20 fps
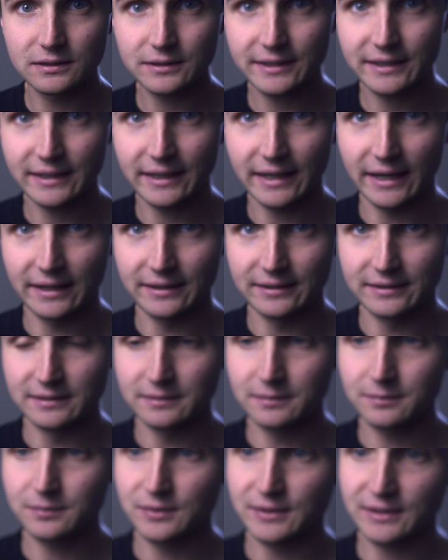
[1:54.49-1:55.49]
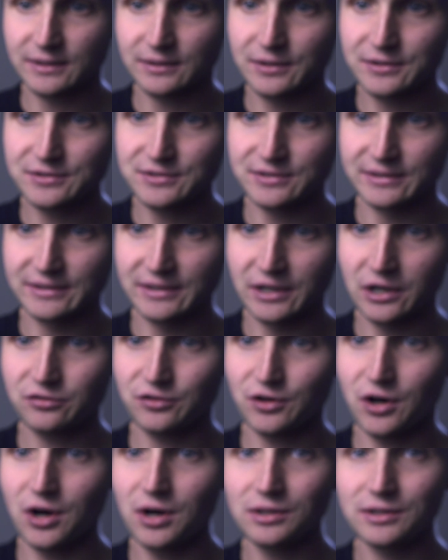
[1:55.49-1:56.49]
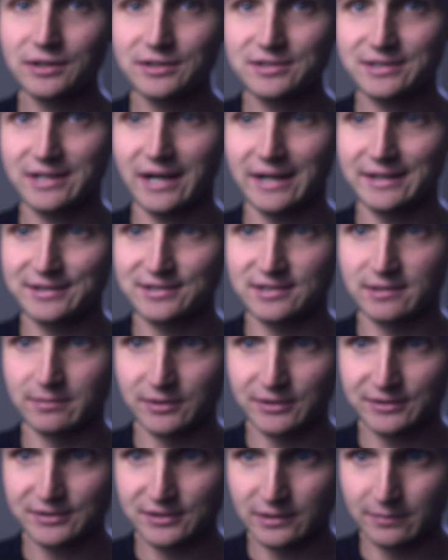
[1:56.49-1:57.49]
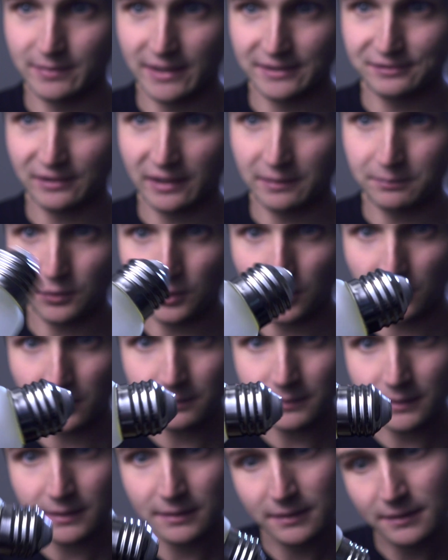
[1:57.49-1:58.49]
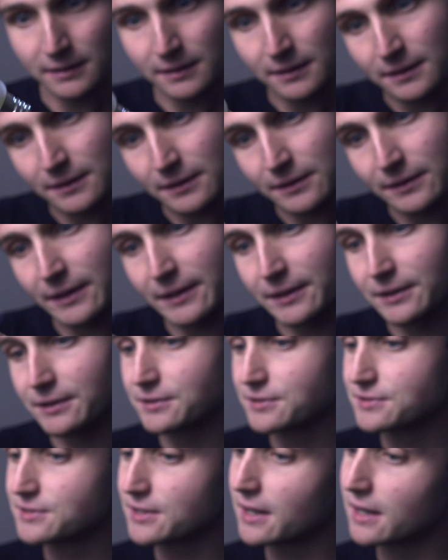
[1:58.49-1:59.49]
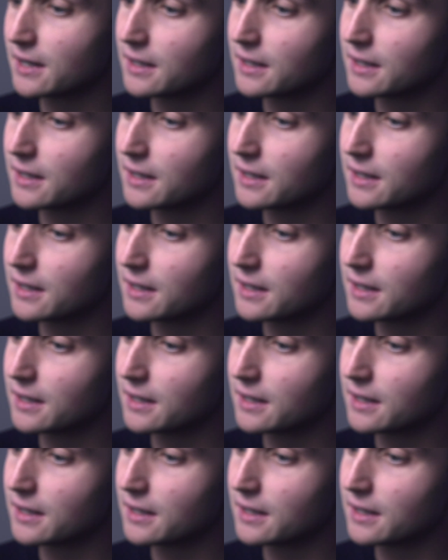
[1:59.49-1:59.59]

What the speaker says: Looking at it pretty closely. Overall, looks kind of similar to the bedtime bulb. There's